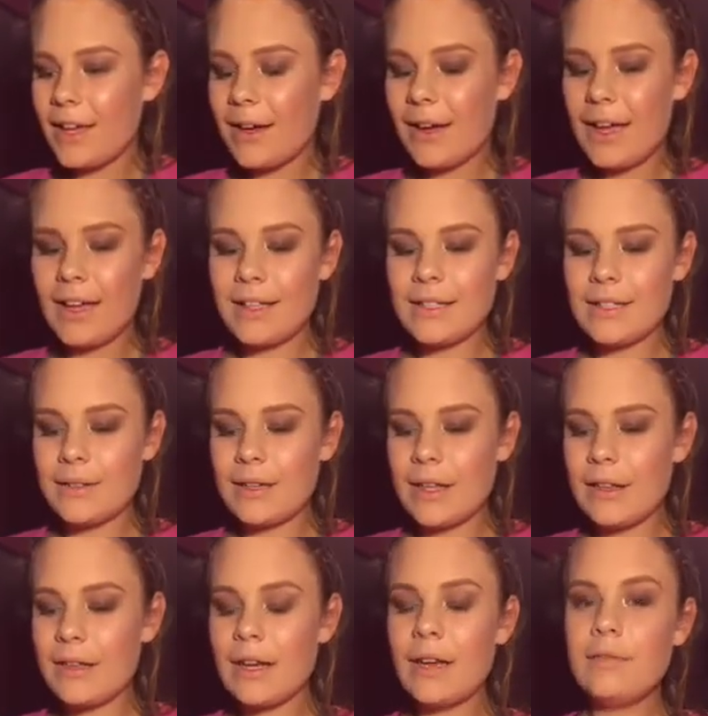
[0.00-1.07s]
Okay, so
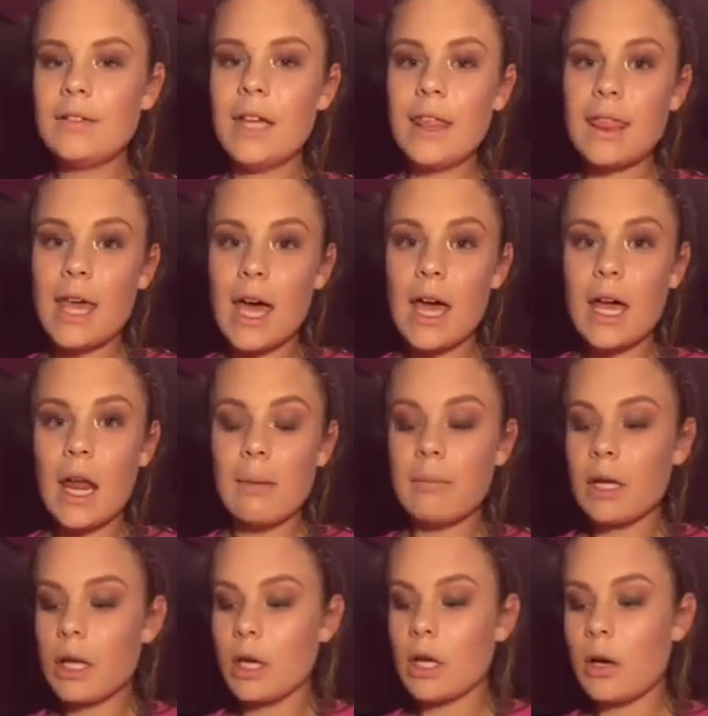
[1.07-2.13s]
now that I've done that, I'm
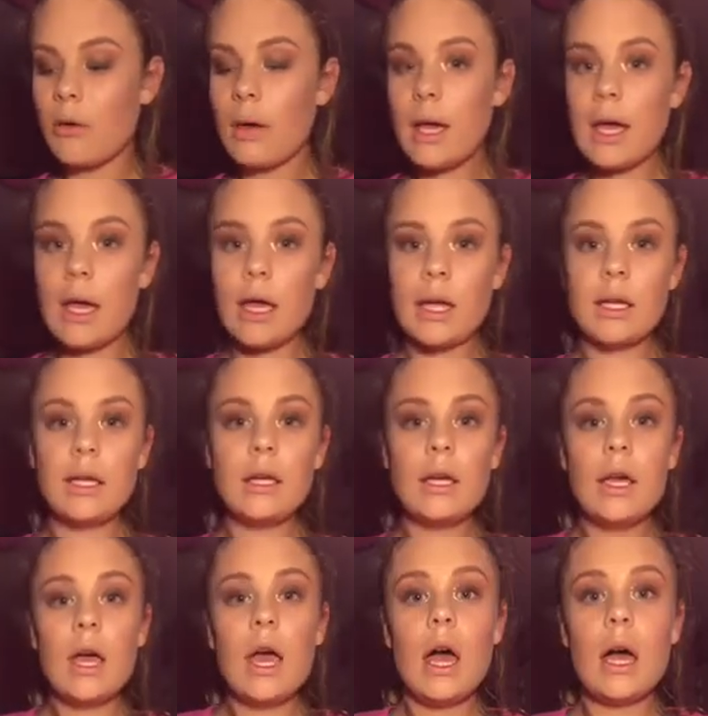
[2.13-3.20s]
gonna go ahead
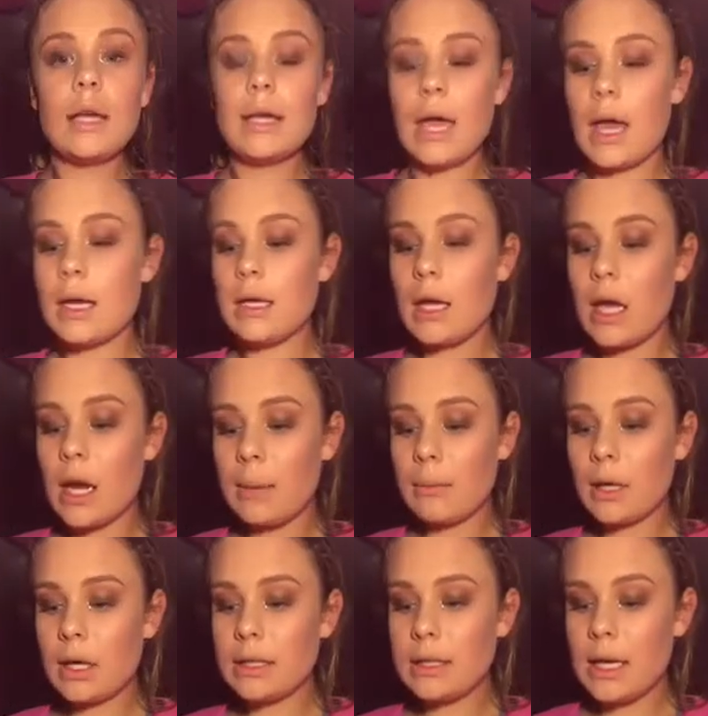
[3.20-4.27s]
again and I'm
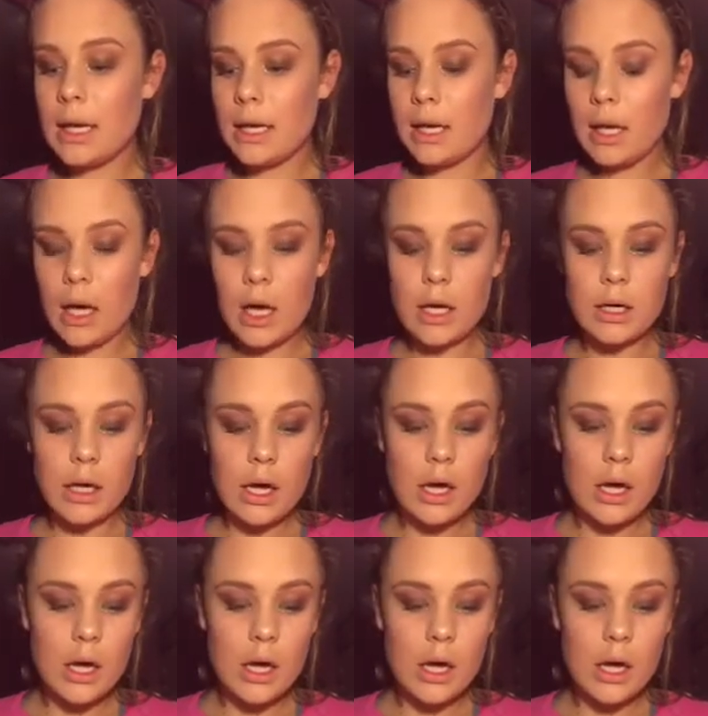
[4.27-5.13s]
gonna take an...